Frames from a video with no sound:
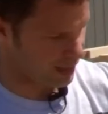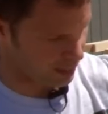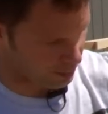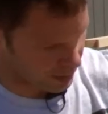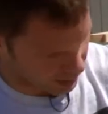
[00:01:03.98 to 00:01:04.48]

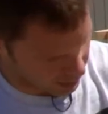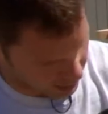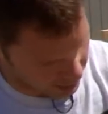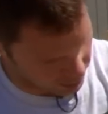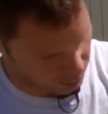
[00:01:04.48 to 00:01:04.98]
beam
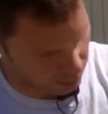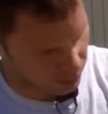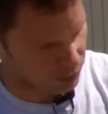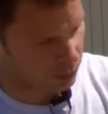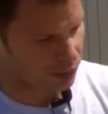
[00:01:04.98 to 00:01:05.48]
to
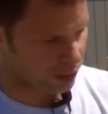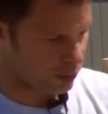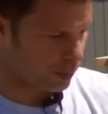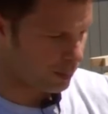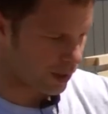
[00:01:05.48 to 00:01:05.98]
protrude
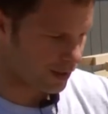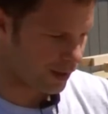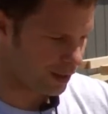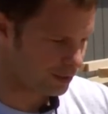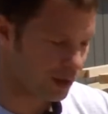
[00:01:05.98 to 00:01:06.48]
through. We put a
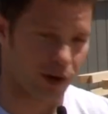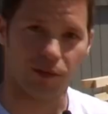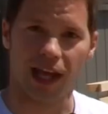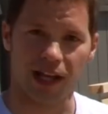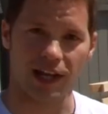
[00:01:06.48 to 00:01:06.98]
nice
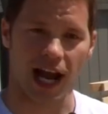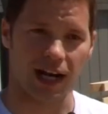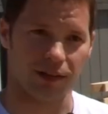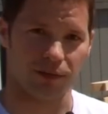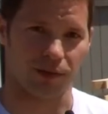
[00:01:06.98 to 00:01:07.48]
curved edge
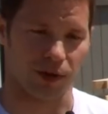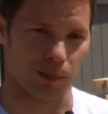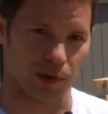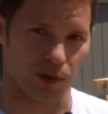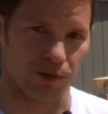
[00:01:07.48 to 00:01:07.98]
on it for a
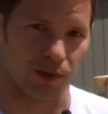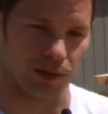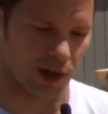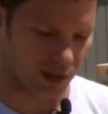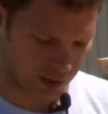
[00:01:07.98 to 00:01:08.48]
beautiful
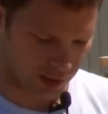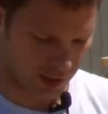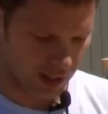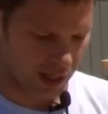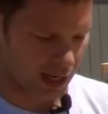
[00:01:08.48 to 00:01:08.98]
look.
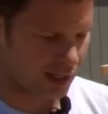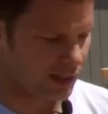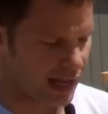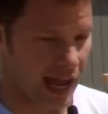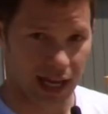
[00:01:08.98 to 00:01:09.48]
And
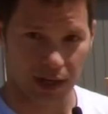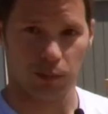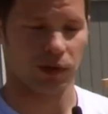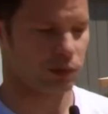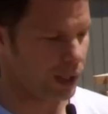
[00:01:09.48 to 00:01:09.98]
in the
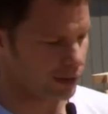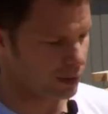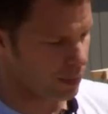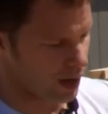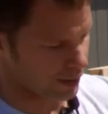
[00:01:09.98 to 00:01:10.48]
end, once we get
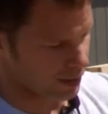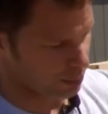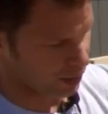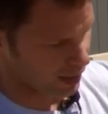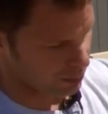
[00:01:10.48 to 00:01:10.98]
the barn
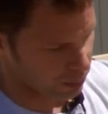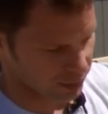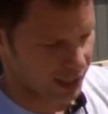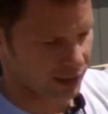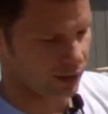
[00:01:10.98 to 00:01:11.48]
completed,
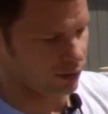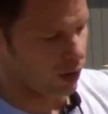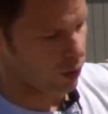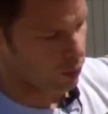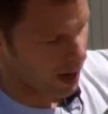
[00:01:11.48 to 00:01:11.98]
we'll take these oak